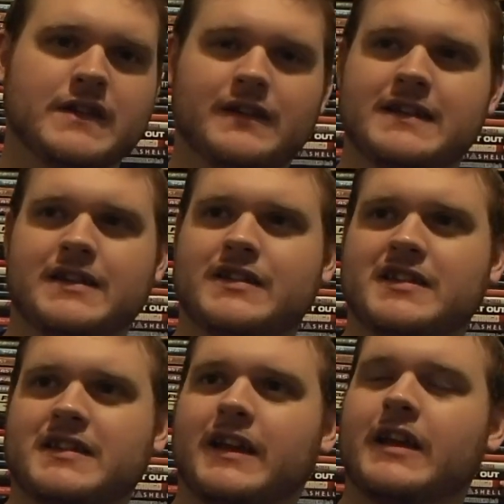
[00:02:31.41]
It's
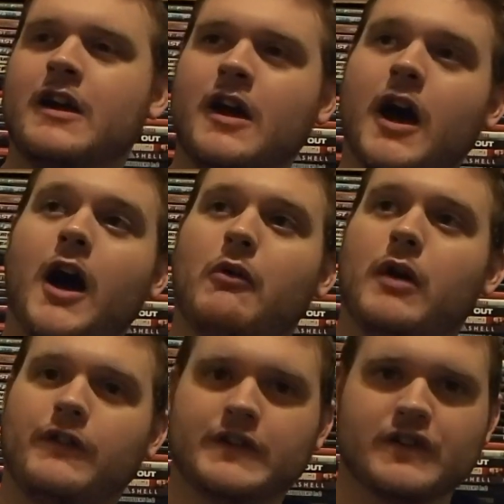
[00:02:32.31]
just like, oh
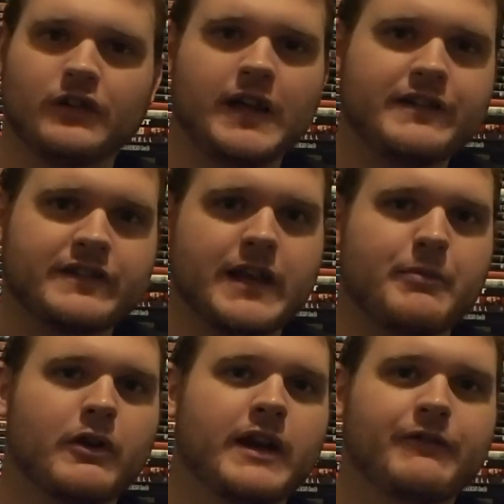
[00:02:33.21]
well, there's a
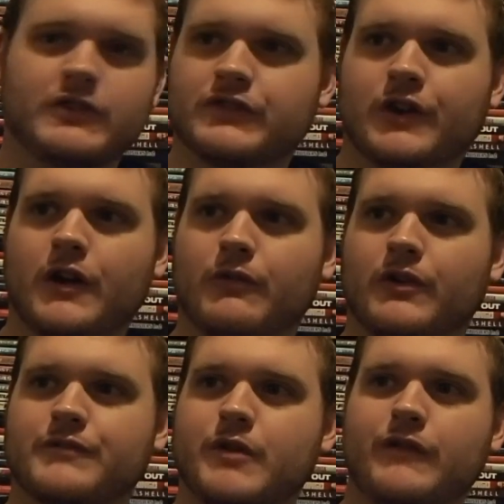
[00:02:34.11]
lightsaber in every Star
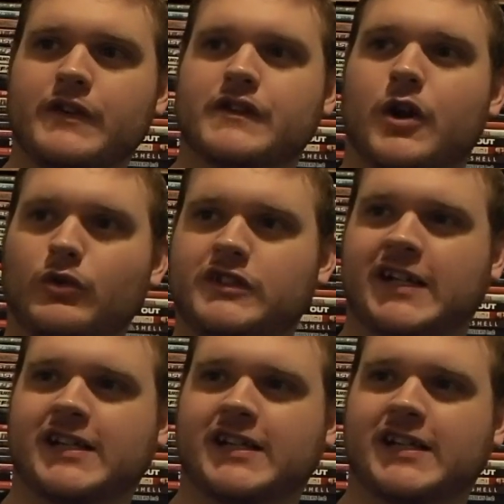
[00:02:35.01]
Wars movie, so